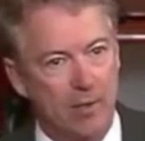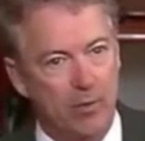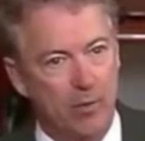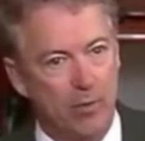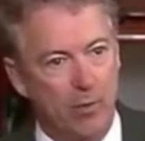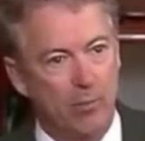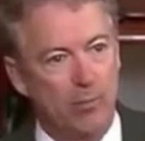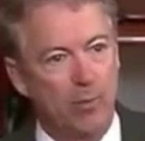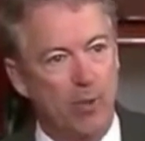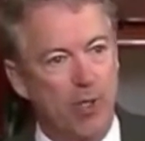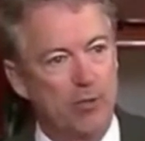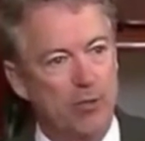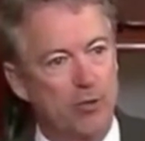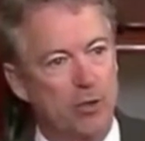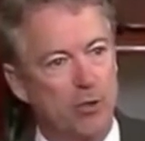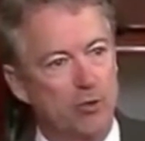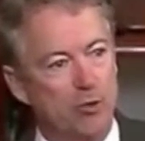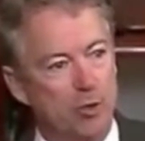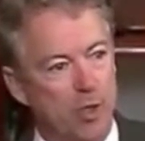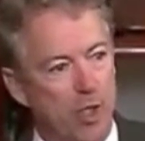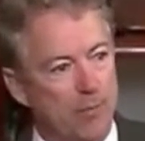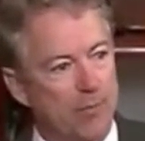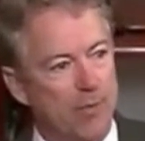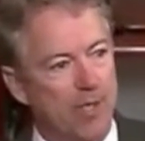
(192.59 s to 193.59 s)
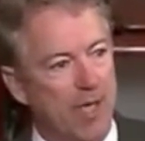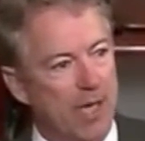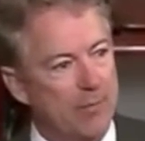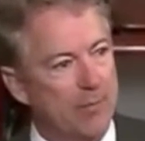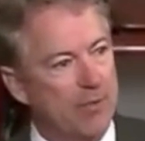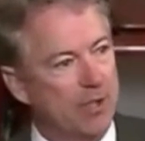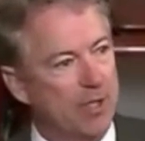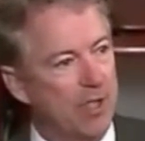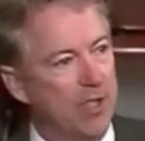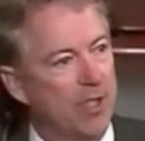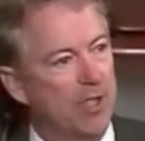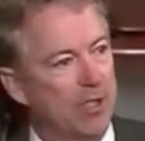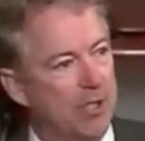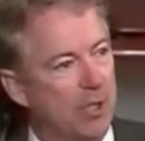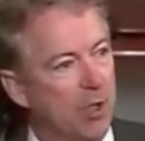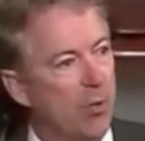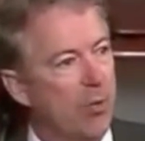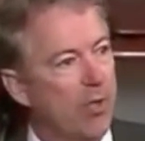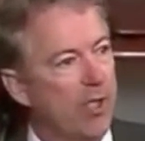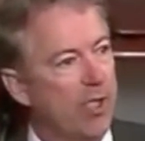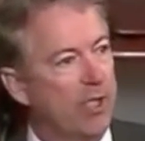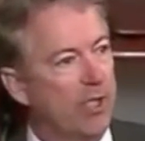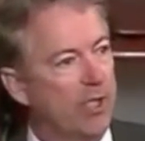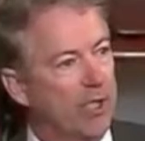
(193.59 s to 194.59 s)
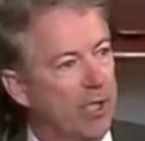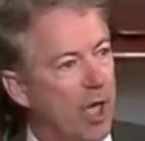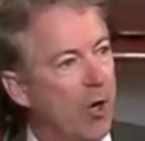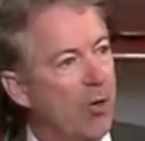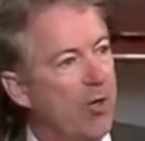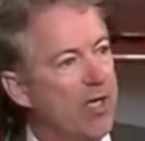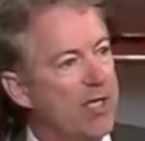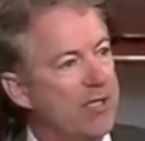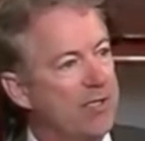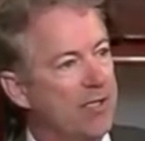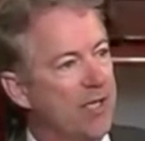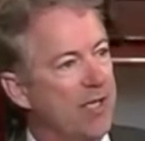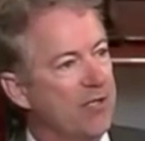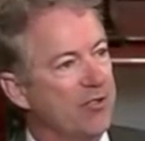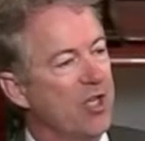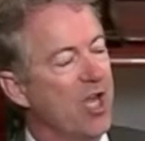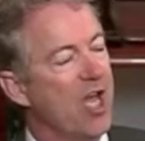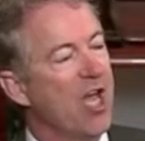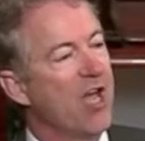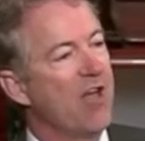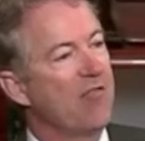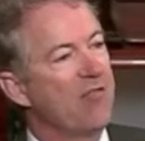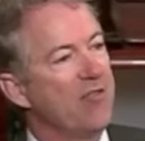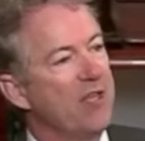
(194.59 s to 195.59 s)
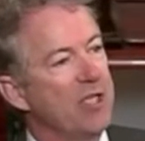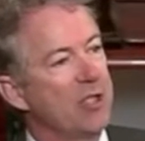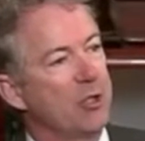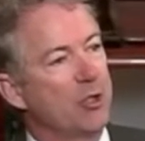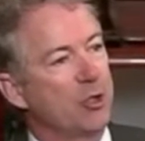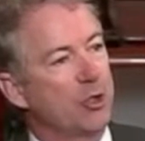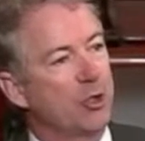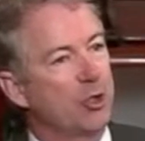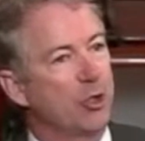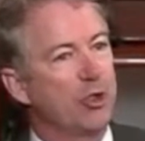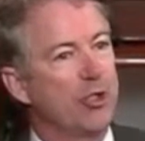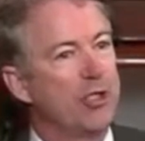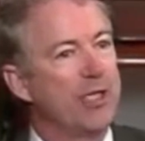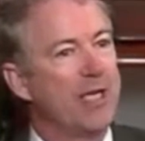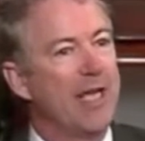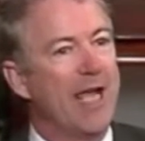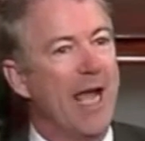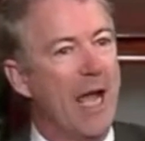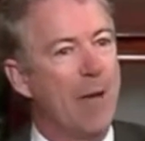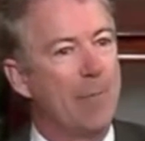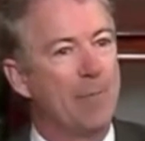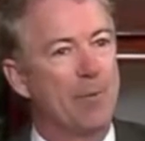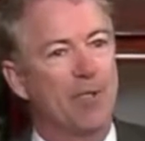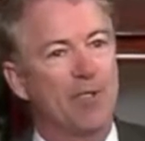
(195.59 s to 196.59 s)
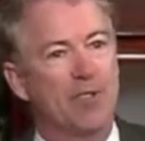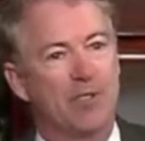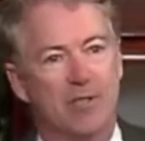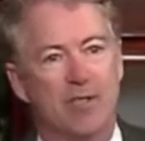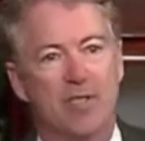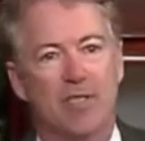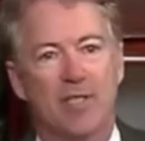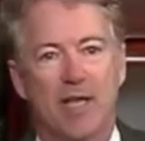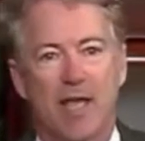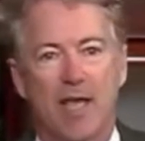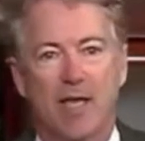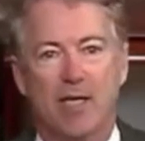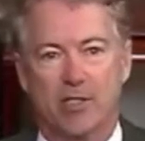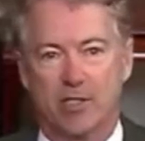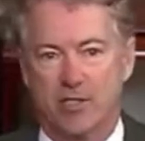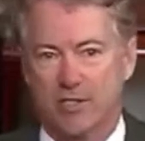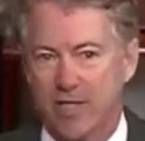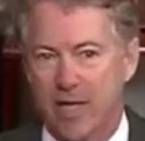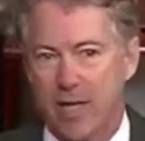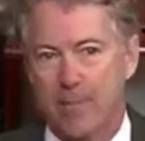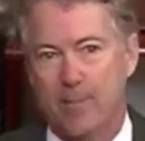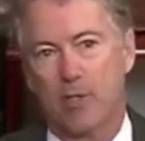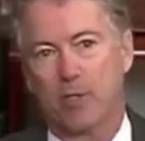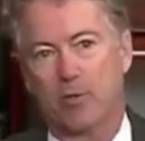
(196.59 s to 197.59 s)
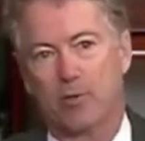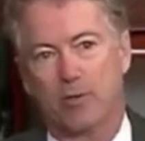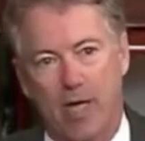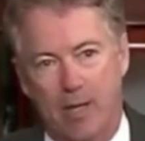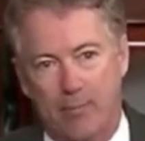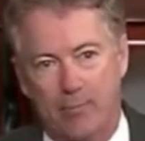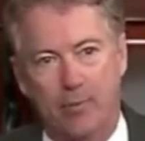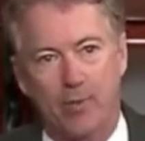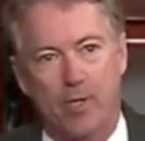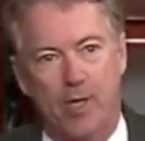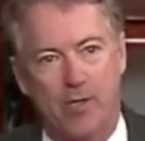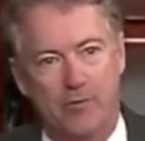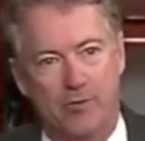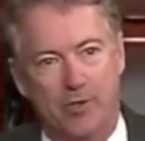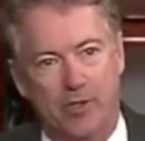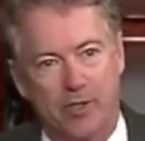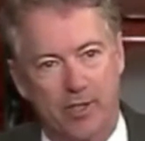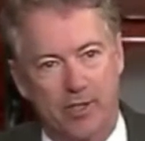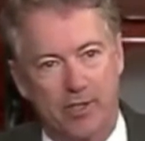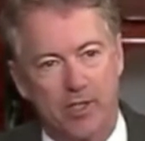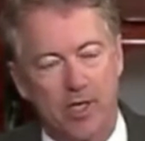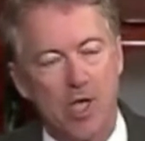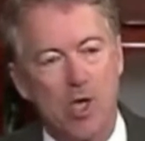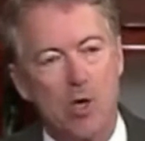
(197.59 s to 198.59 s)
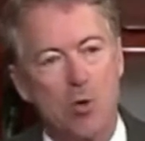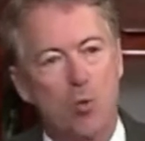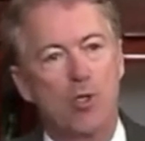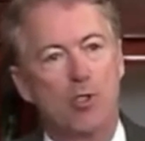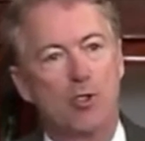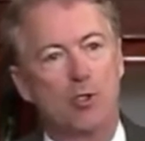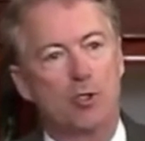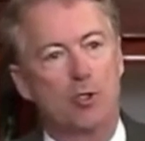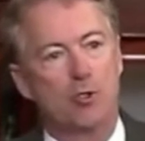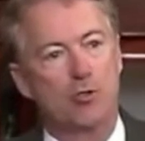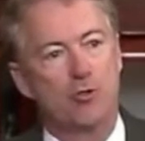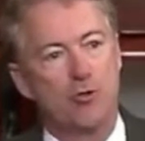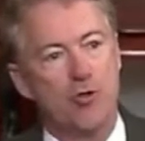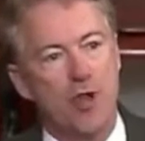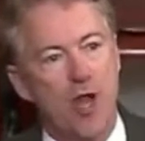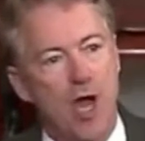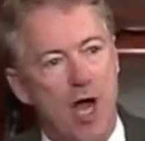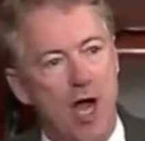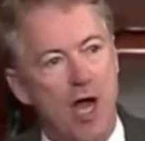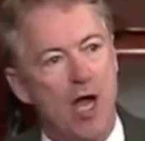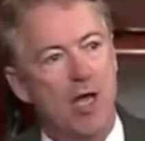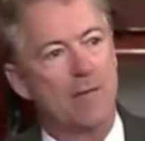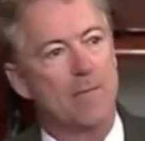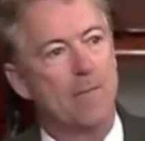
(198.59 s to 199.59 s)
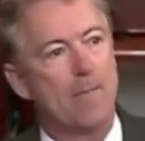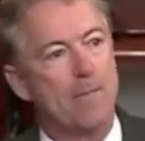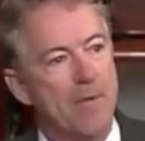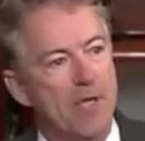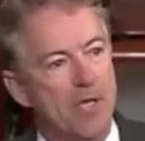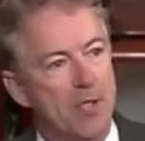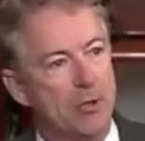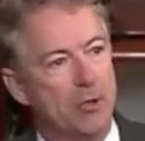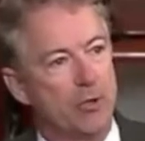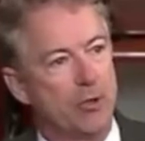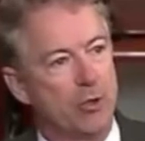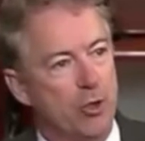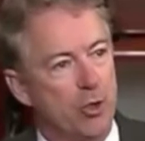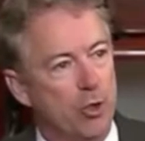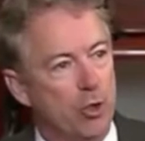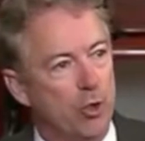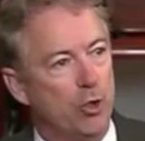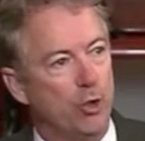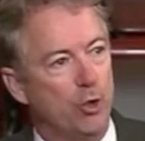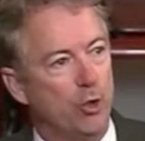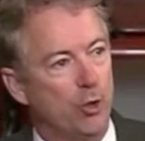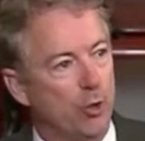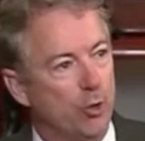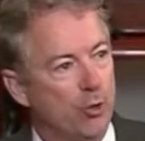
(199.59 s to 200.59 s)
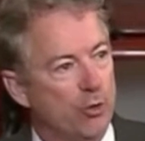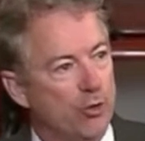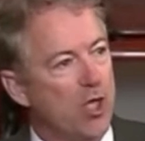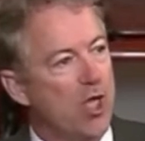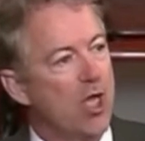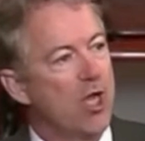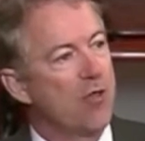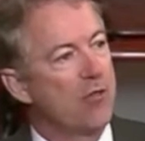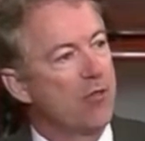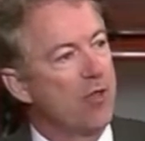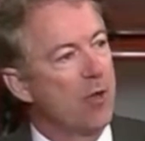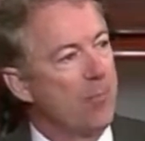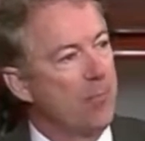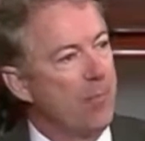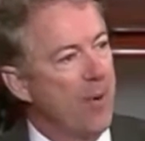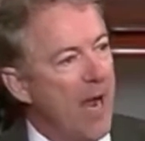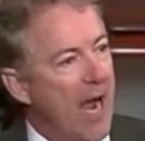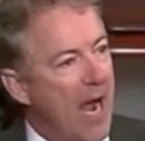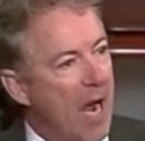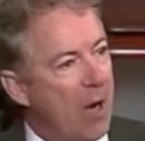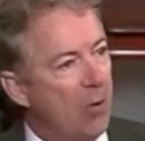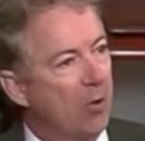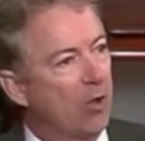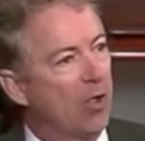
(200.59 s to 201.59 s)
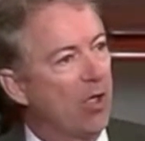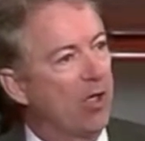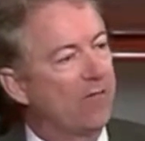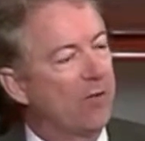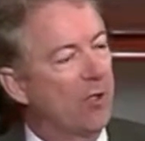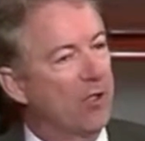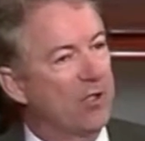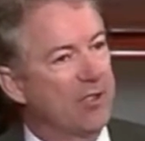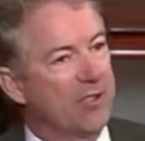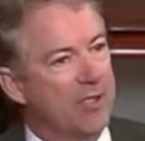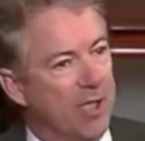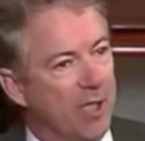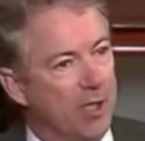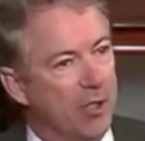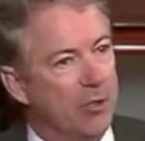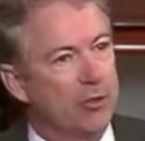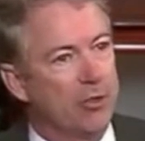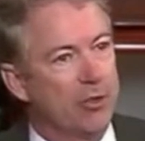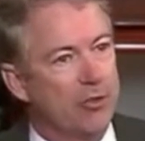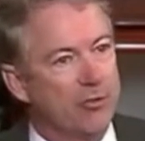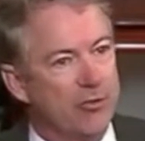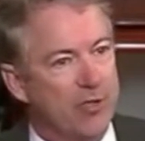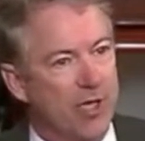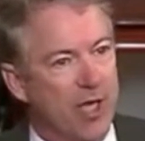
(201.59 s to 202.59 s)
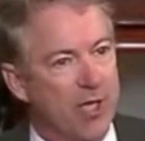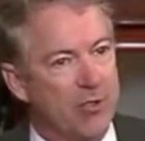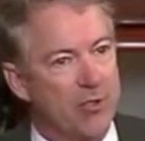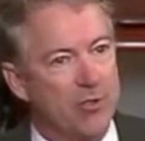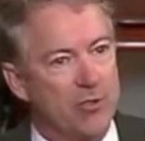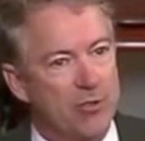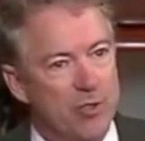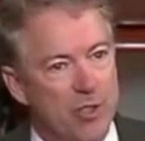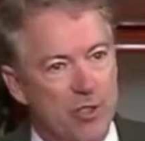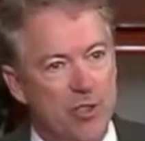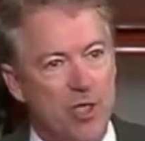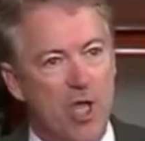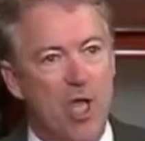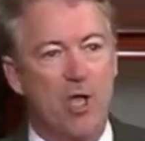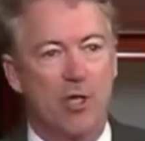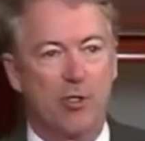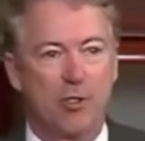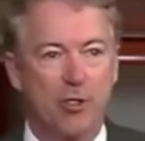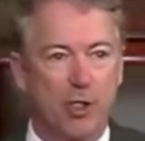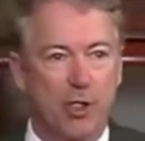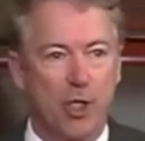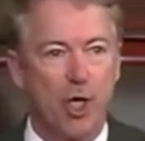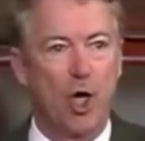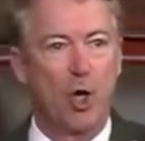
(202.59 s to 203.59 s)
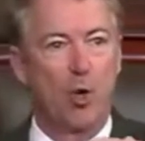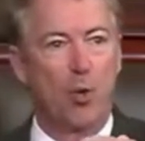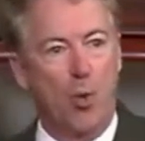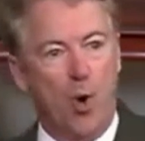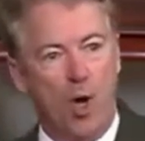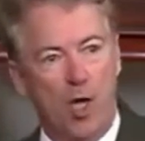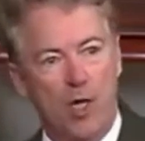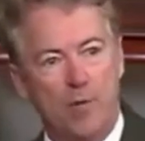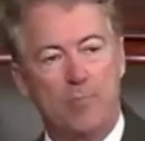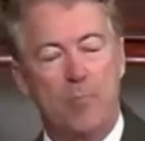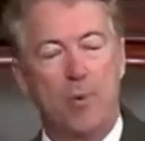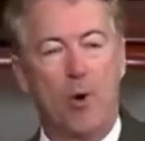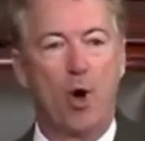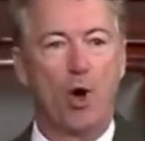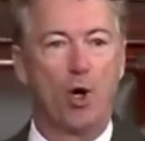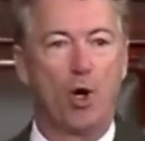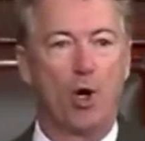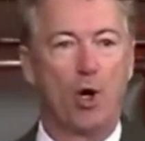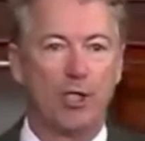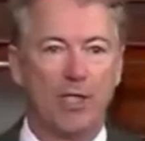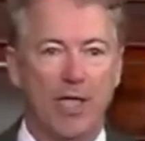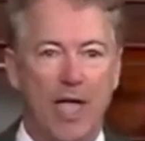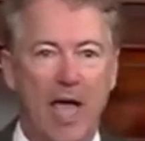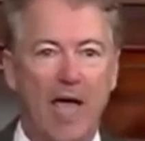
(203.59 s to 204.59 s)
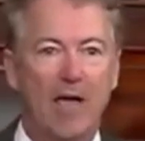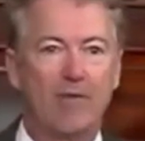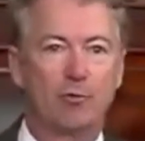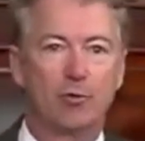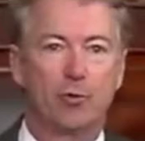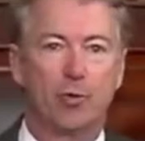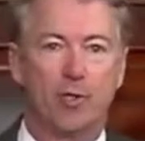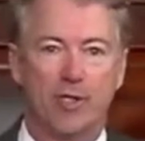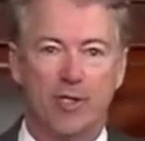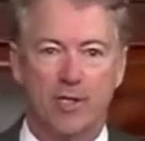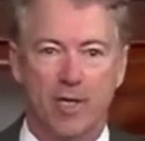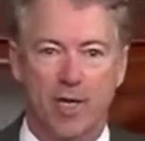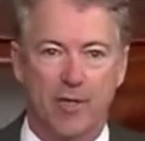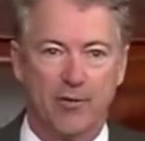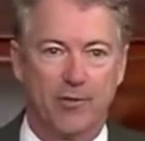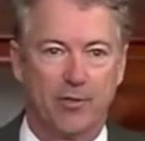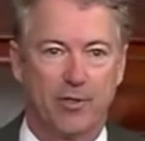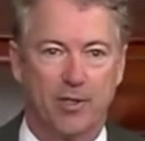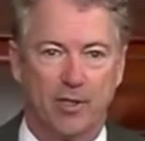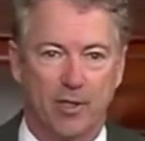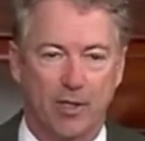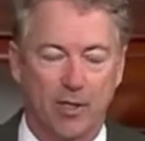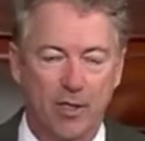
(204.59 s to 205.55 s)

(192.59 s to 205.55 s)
When President Trump came to the Hill a week ago, he says, this shouldn't happen to the next Democrat president. We should not misuse the power of our intelligence agencies to go one party after another.